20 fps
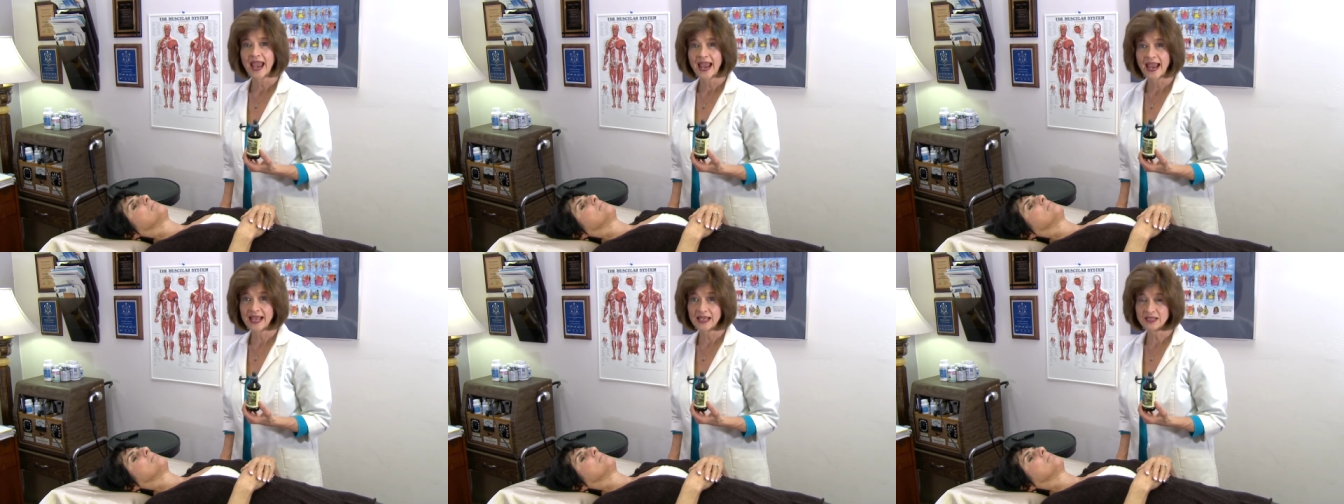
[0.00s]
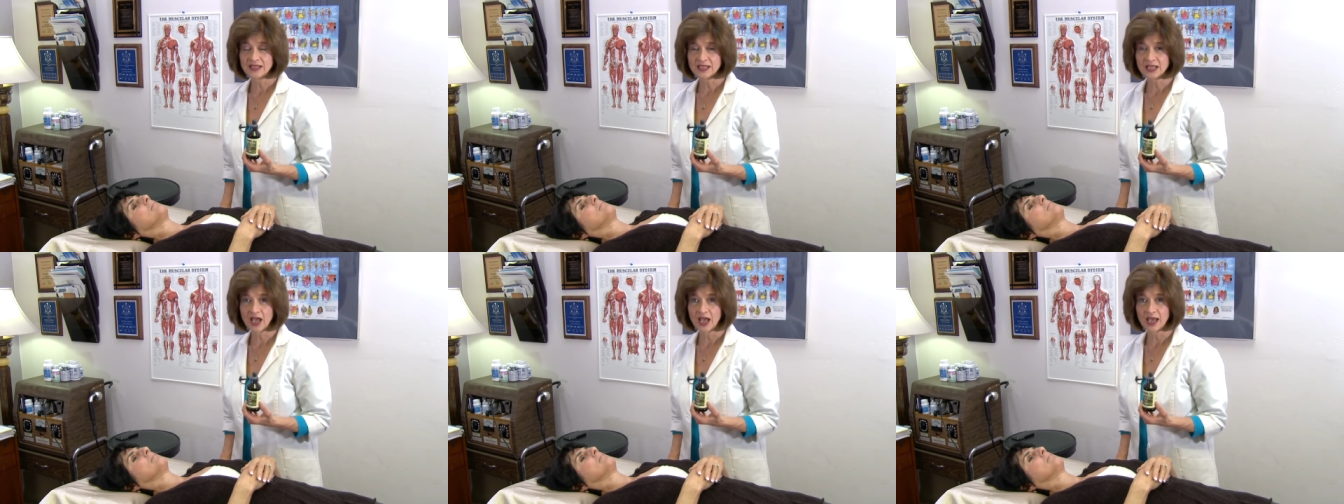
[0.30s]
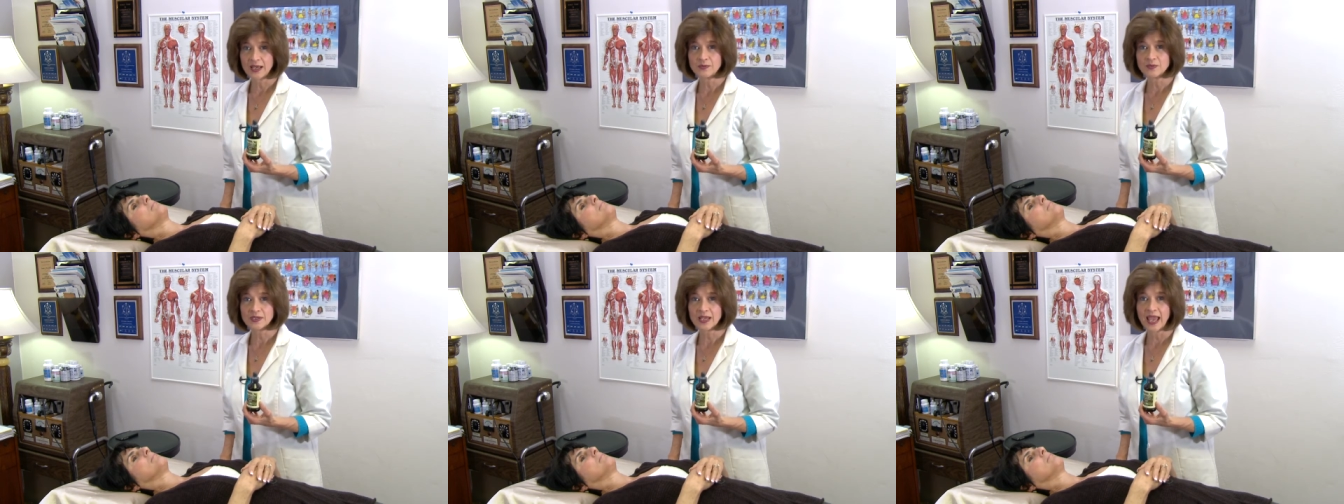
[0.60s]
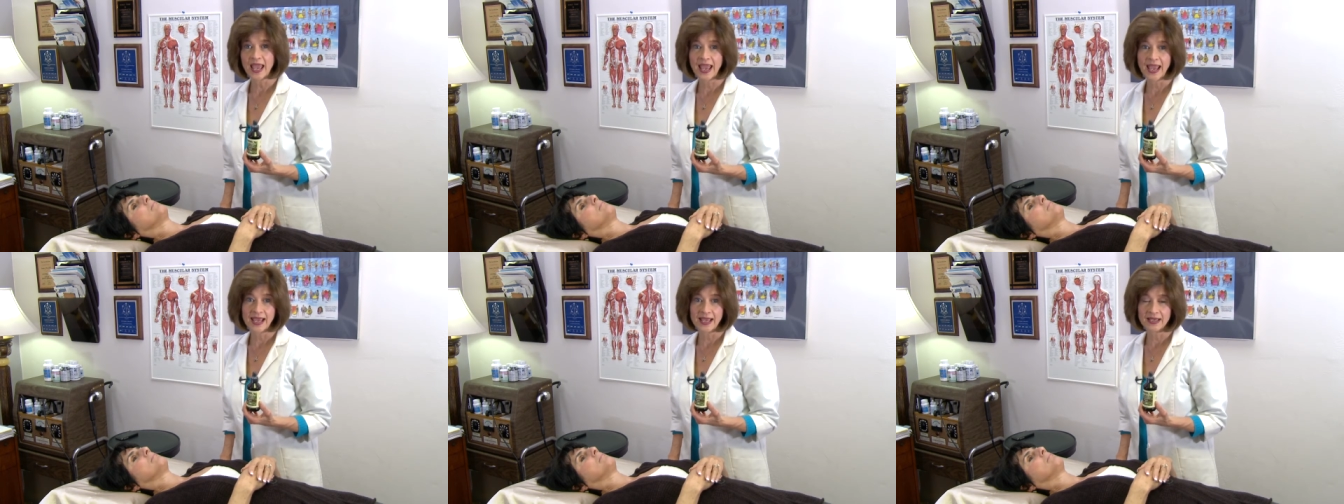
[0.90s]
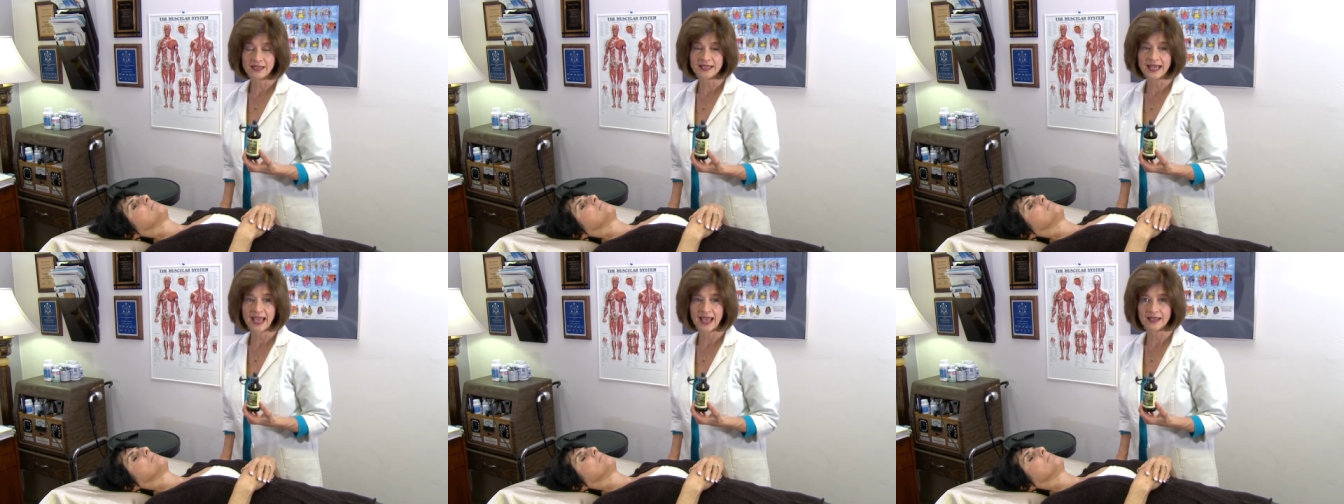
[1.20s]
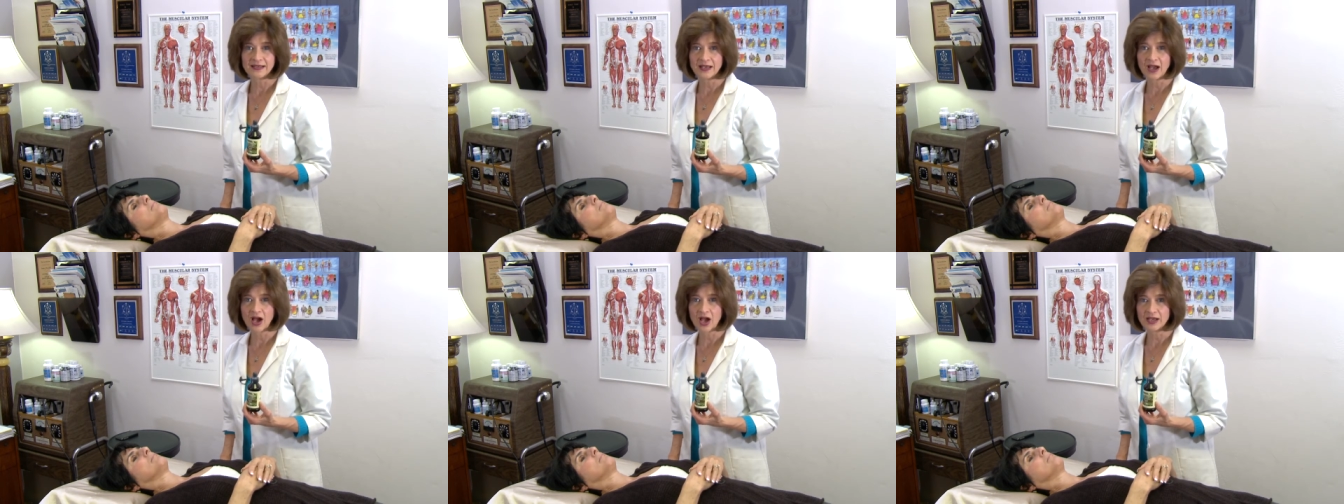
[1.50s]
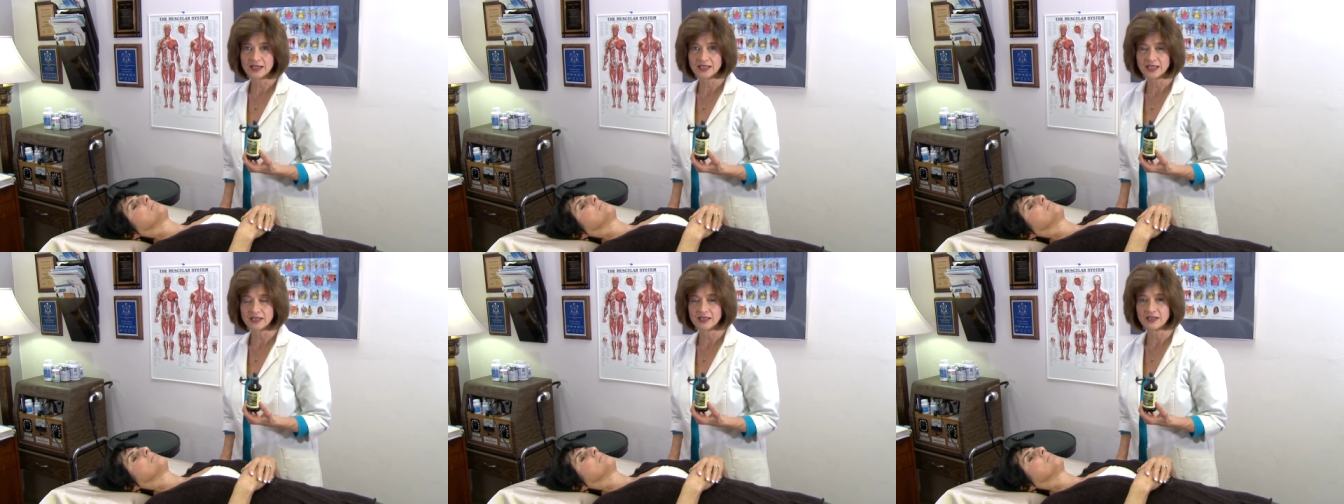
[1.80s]
enzymes, and
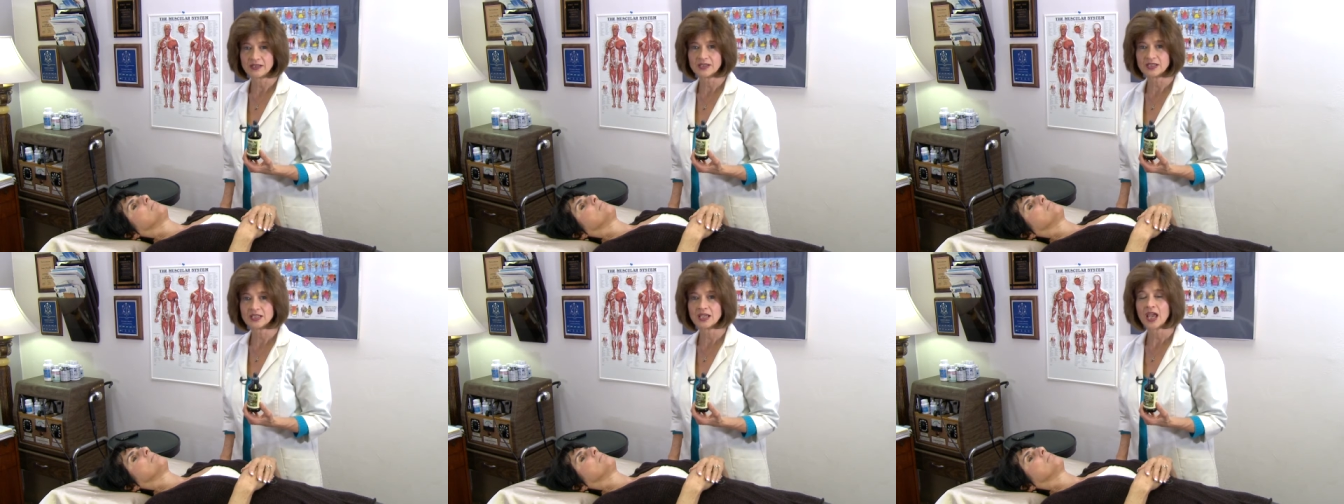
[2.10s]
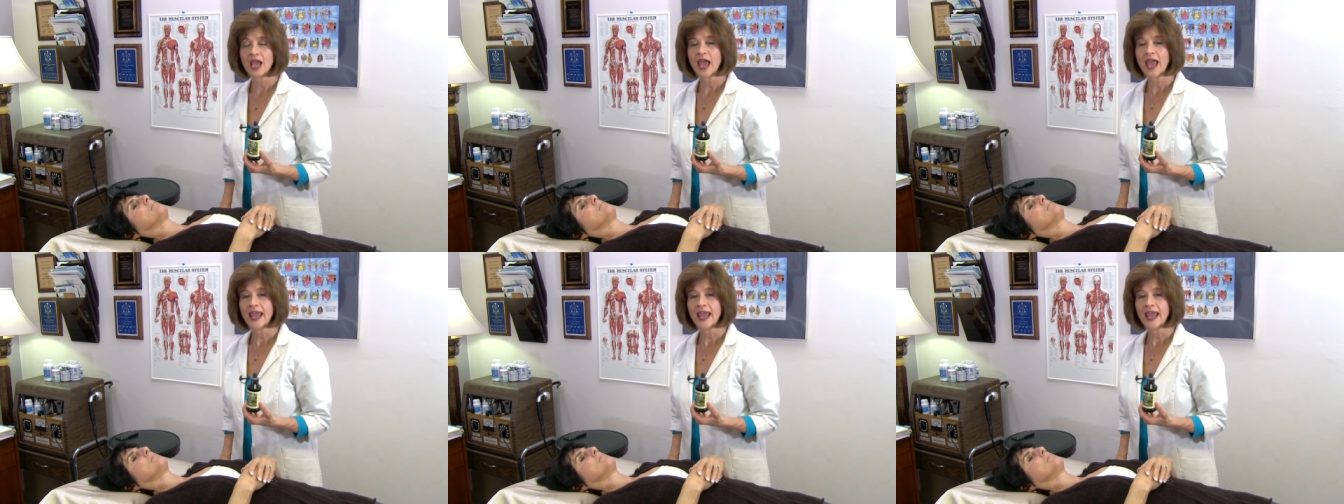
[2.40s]
antioxidants.